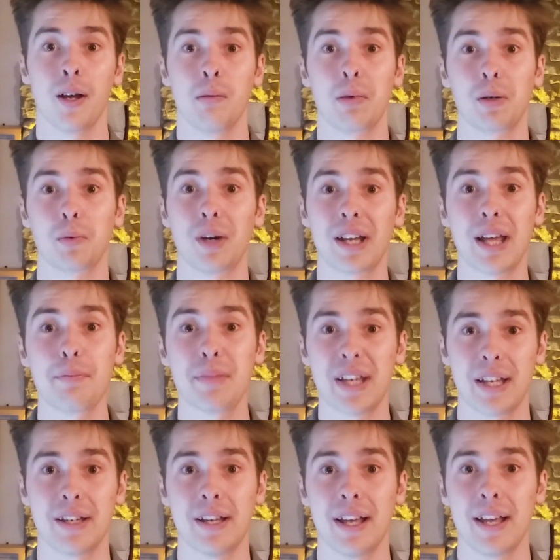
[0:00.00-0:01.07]
But what I
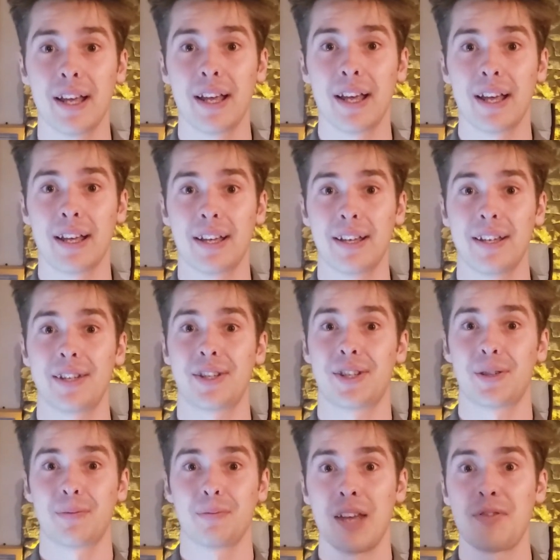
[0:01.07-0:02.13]
mean
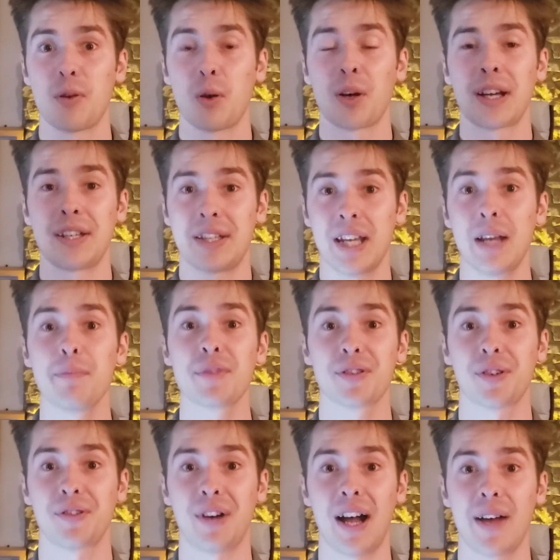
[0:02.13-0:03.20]
is if you work at Tim's
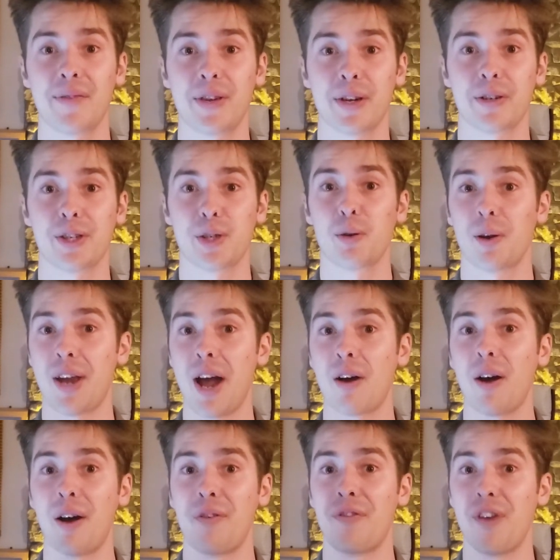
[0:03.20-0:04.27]
for 5 years, you are now
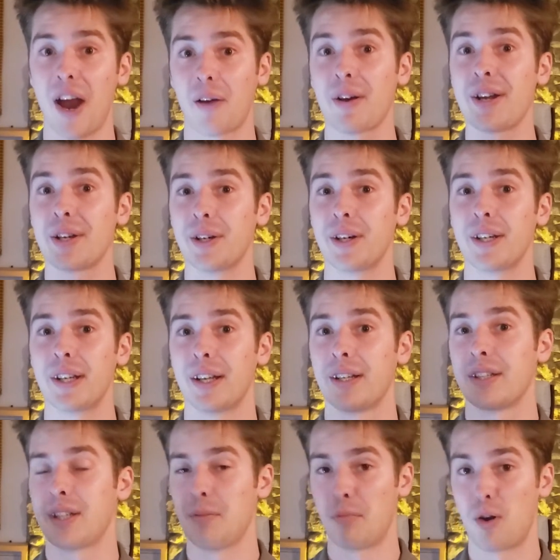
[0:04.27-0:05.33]
a very good
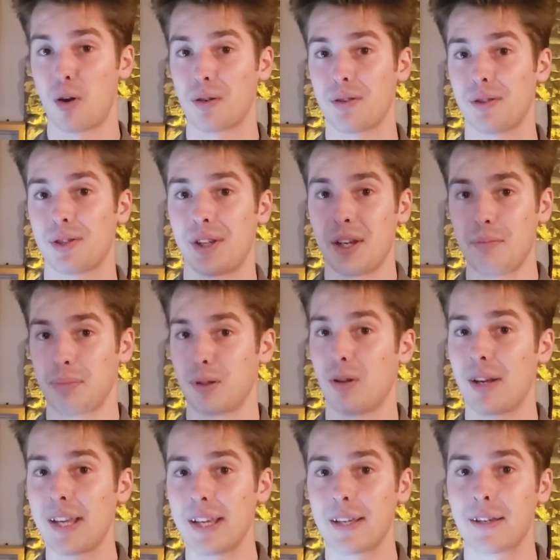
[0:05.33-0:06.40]
Tim Hortons
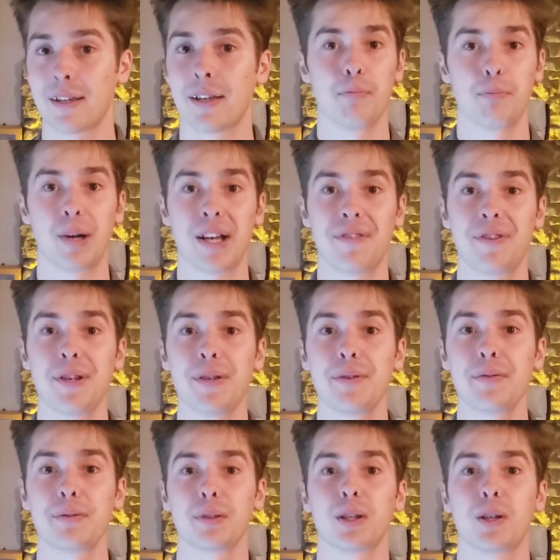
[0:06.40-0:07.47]
employee. But if
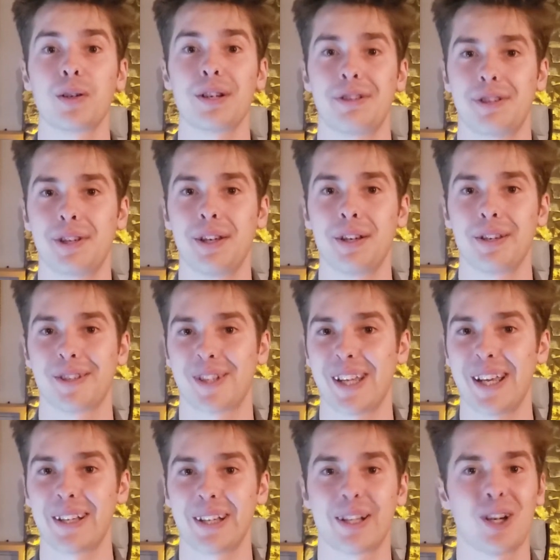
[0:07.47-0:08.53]
you learn a skill,
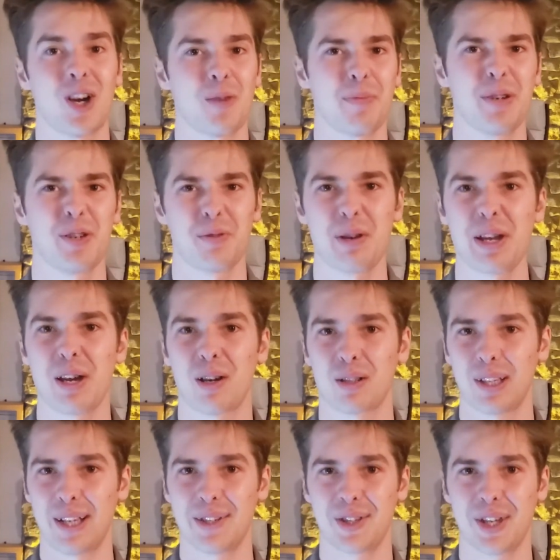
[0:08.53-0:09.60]
say like carpentry or
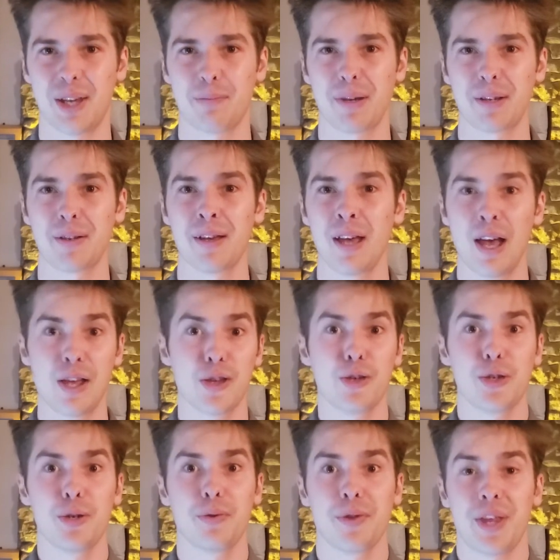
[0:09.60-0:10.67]
landscaping, you
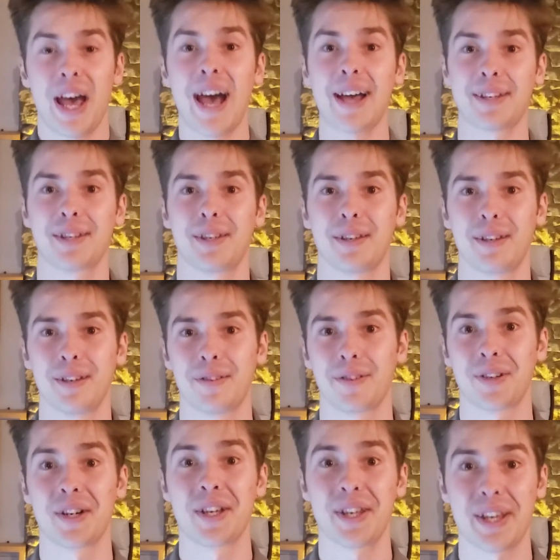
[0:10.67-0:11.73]
do that
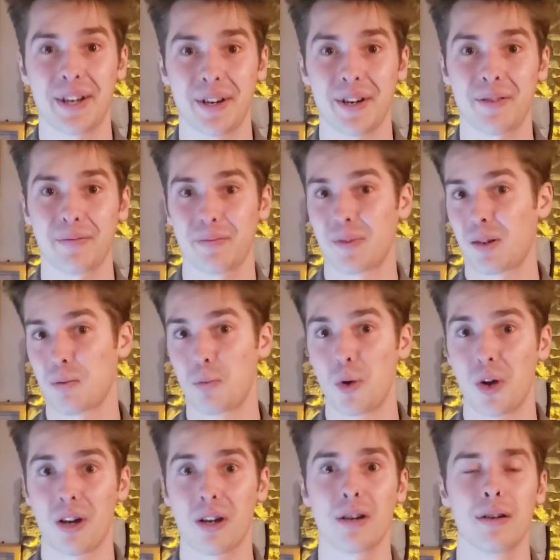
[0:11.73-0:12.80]
for a year or
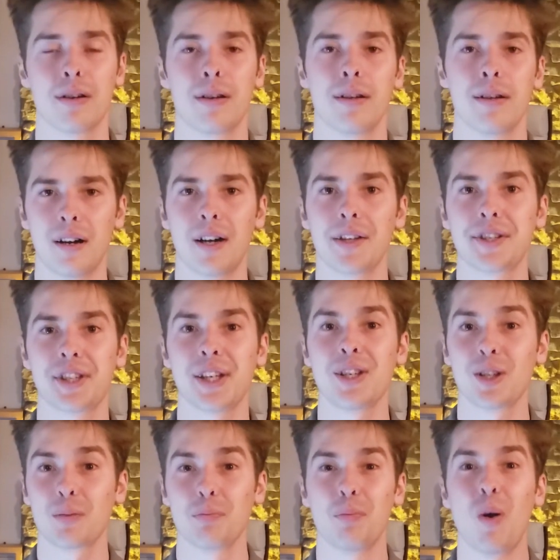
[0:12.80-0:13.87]
more, all of a sudden
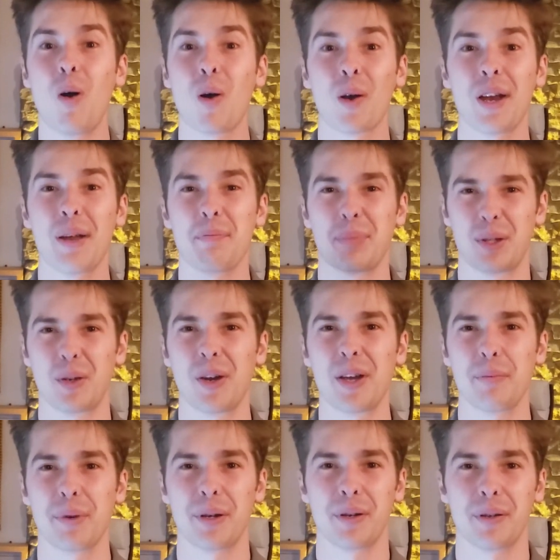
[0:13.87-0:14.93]
you're more
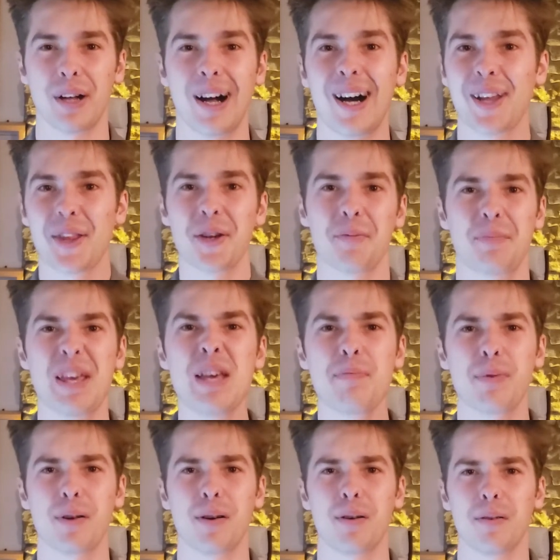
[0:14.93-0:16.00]
employable. Other
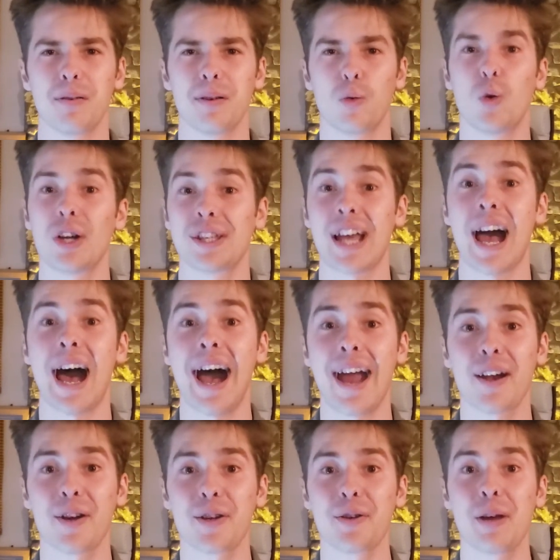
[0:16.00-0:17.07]
people want to
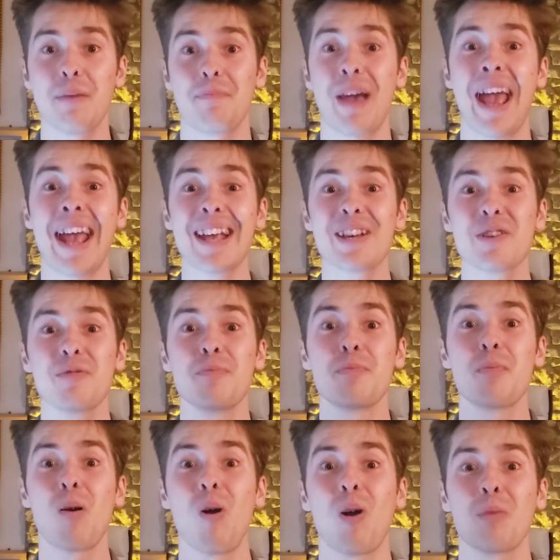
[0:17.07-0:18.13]
hire you and pay you
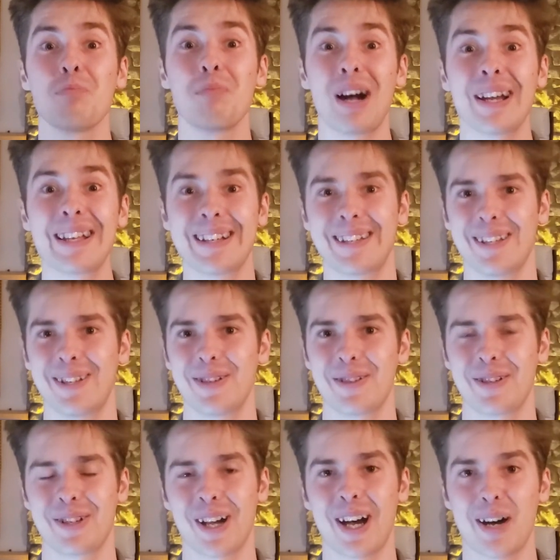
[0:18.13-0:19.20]
more money to do the
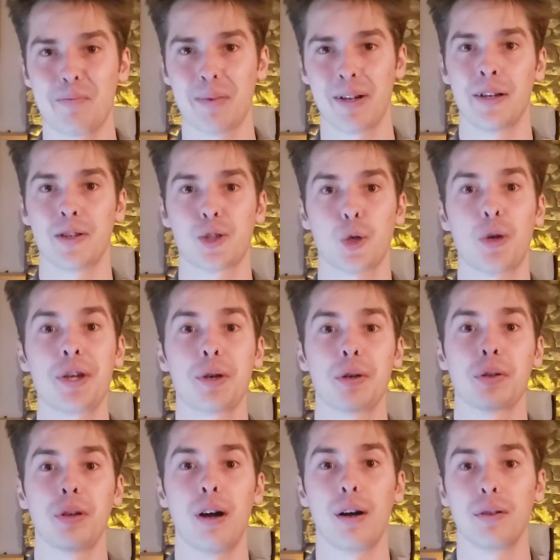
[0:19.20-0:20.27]
job. So when
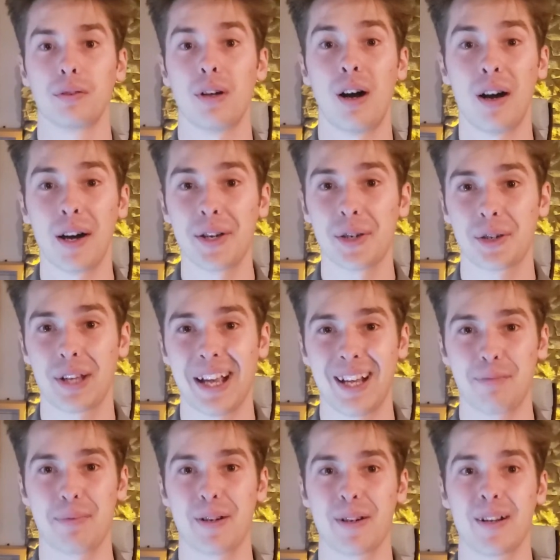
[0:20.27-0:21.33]
you're on your
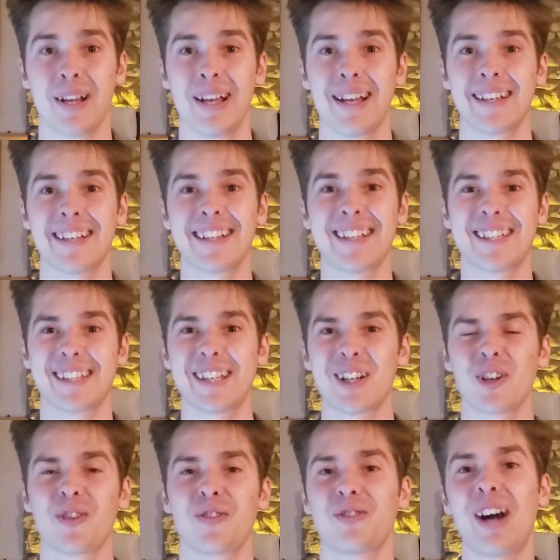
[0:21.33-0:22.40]
gap year,
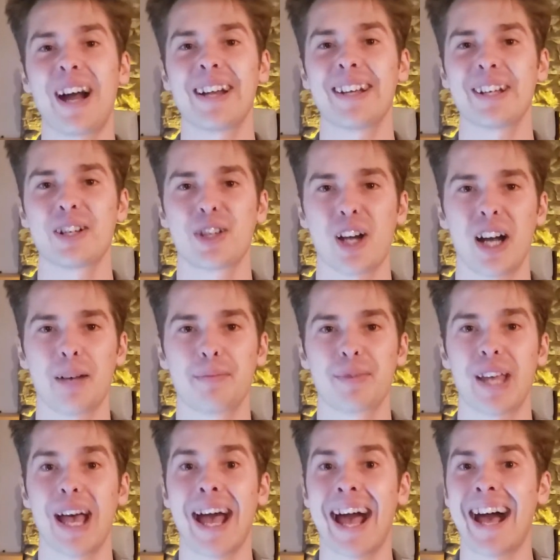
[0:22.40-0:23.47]
consider finding jobs
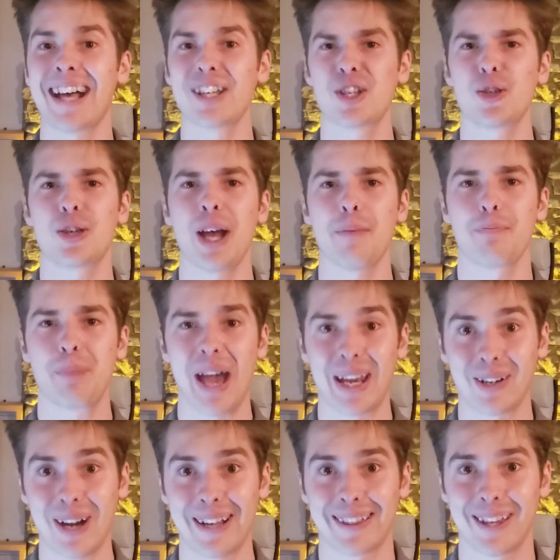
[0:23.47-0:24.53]
that as you get
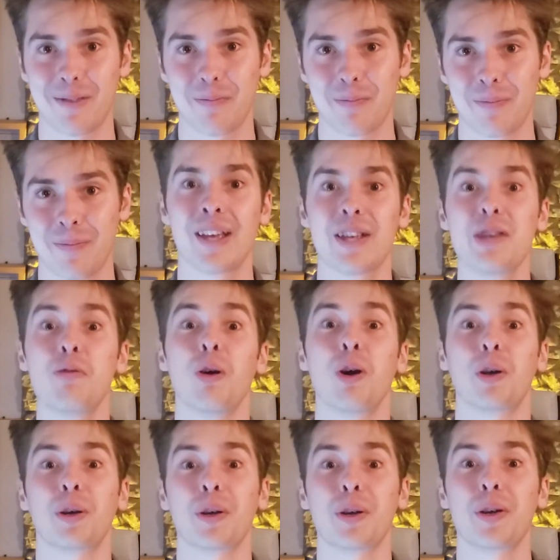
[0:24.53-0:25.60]
better at them, you will
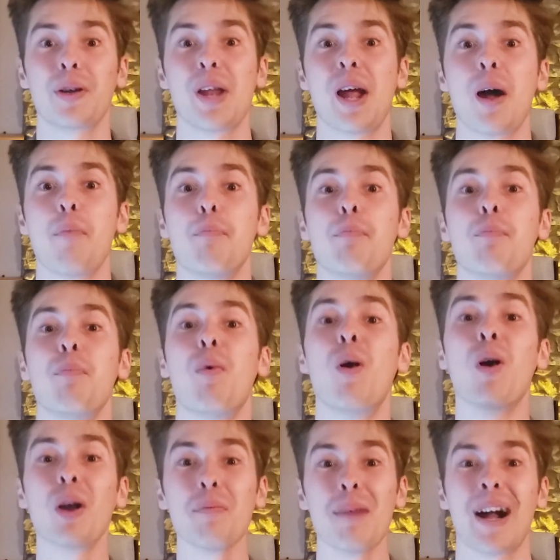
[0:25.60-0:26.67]
earn
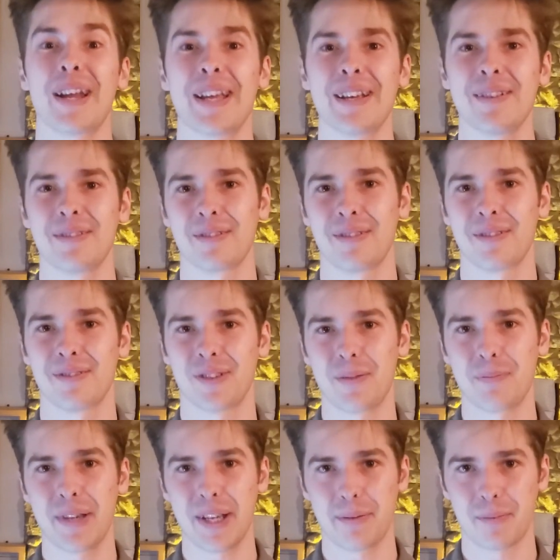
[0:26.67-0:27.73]
more money
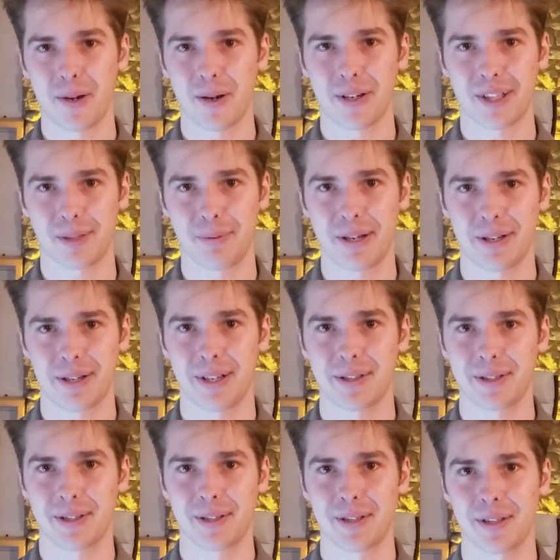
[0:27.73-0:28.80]
from being more
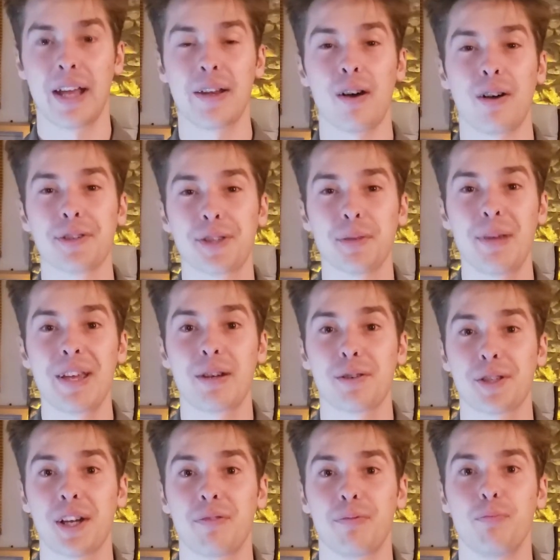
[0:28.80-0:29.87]
experienced, and also make
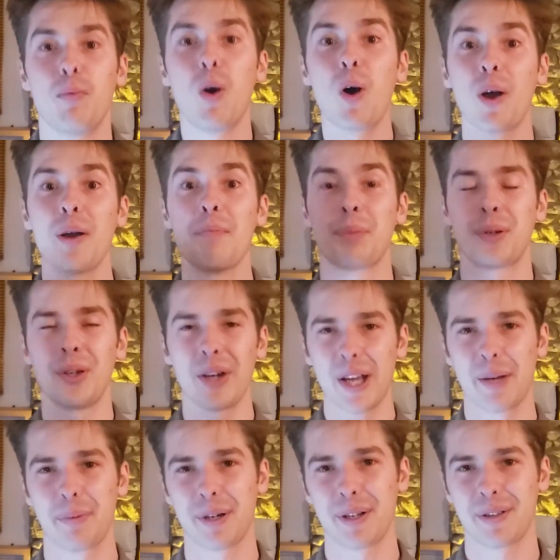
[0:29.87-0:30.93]
yourself more
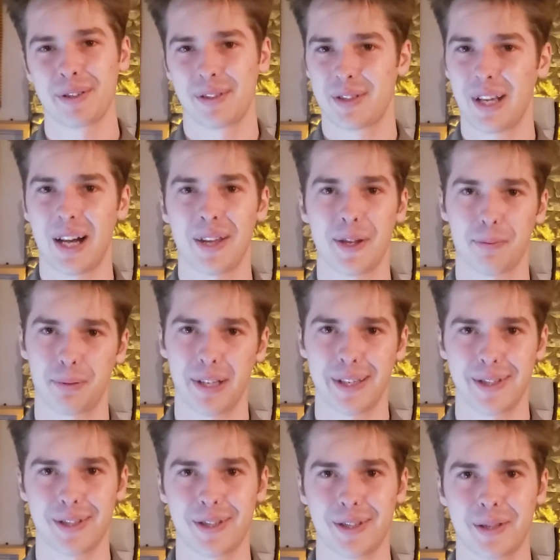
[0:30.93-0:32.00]
employable to other
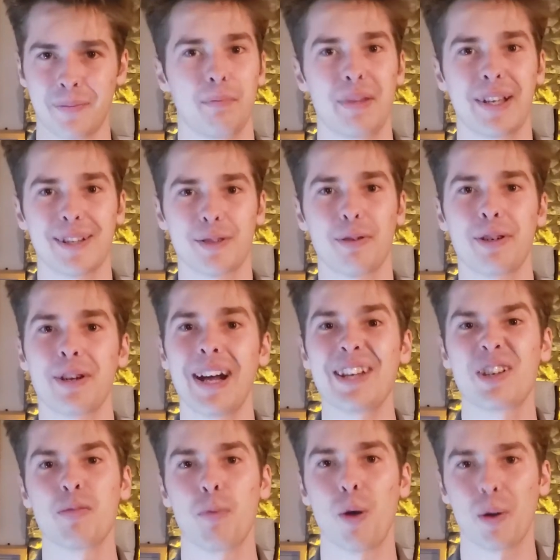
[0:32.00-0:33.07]
places. Because when you're at
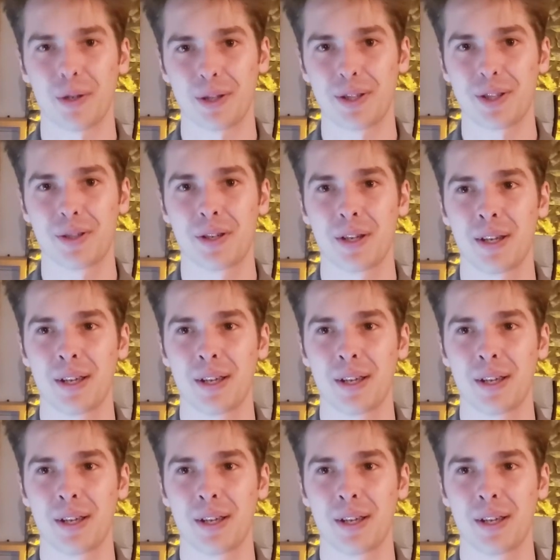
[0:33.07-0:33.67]
Tim Hortons,